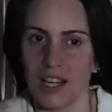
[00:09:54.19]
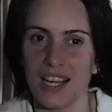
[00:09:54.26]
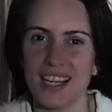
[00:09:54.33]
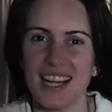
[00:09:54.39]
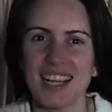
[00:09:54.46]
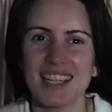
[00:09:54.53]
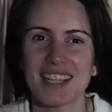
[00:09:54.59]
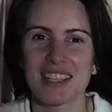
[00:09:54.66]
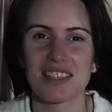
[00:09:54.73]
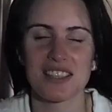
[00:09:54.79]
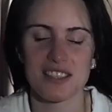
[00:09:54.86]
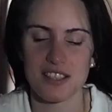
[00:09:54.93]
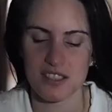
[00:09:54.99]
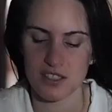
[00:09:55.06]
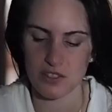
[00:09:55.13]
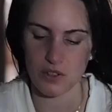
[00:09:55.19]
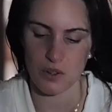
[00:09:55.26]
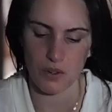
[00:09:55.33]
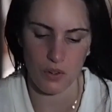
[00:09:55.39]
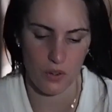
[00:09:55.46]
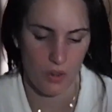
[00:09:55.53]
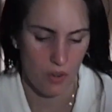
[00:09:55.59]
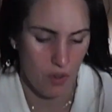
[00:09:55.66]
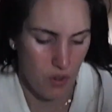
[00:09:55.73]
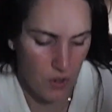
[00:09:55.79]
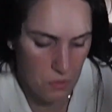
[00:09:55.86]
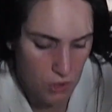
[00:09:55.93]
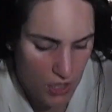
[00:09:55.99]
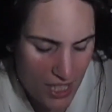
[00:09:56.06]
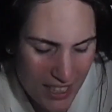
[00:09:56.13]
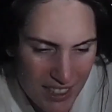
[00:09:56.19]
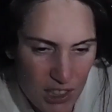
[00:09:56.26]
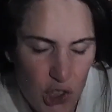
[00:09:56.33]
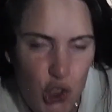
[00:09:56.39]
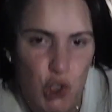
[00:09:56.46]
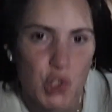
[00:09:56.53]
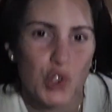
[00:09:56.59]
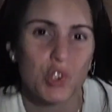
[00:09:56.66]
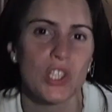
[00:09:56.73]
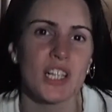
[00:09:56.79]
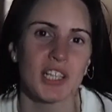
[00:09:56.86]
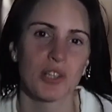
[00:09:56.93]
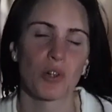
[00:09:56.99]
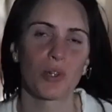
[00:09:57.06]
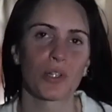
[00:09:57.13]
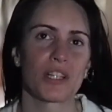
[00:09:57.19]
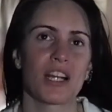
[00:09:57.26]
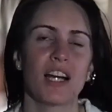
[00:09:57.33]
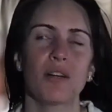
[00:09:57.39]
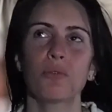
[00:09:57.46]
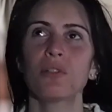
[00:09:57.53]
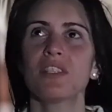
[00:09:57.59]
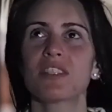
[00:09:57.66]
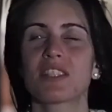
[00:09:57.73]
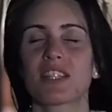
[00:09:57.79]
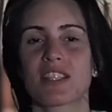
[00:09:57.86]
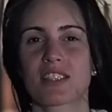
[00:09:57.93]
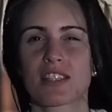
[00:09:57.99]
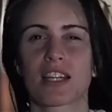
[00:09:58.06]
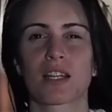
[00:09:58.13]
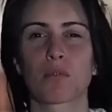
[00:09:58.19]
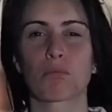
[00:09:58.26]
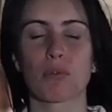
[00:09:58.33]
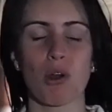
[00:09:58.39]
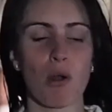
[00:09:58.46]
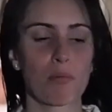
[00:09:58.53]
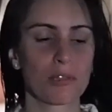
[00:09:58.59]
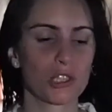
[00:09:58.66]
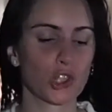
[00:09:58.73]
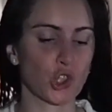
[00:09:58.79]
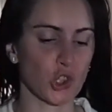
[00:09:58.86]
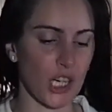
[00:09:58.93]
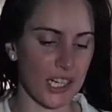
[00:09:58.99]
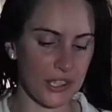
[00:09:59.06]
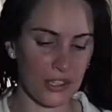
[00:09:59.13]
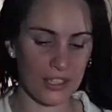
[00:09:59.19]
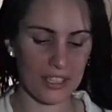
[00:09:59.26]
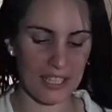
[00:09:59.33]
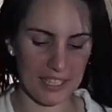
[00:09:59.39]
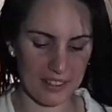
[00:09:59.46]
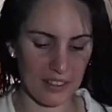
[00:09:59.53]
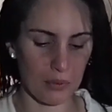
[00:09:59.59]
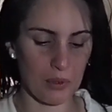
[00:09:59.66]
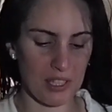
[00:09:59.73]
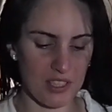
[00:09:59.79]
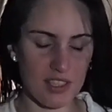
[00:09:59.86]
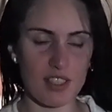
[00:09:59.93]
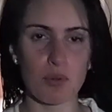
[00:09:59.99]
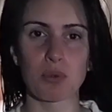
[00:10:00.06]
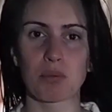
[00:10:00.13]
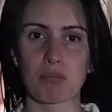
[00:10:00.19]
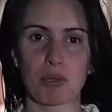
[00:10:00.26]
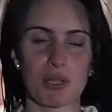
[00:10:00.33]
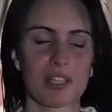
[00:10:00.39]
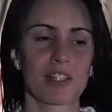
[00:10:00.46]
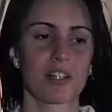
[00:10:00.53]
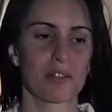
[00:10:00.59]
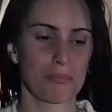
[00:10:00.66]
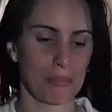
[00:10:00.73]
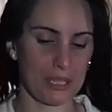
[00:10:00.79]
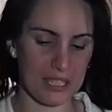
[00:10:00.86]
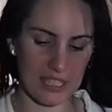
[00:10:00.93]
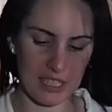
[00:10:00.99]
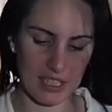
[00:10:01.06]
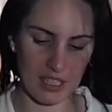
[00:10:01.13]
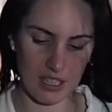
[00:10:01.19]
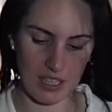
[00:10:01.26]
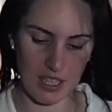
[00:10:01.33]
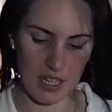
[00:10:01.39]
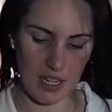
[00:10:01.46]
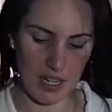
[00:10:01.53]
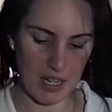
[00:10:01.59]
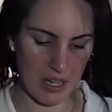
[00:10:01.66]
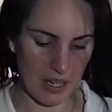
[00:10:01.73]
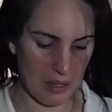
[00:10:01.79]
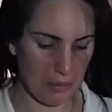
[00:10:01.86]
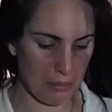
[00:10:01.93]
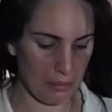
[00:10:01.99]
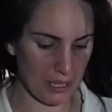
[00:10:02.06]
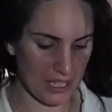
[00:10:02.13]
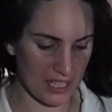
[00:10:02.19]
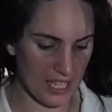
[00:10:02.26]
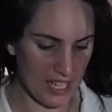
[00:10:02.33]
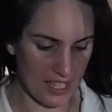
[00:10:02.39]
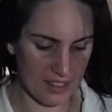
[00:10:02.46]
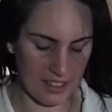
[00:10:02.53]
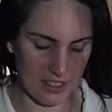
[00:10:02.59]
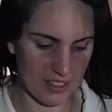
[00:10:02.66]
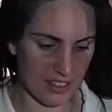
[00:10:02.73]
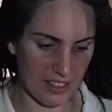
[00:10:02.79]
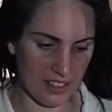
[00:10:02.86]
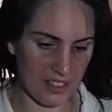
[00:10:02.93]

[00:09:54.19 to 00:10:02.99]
like it because it's almost like a dry oil. I wouldn't say it's like a proper dry oil like the ones that we put in our body. But yeah, it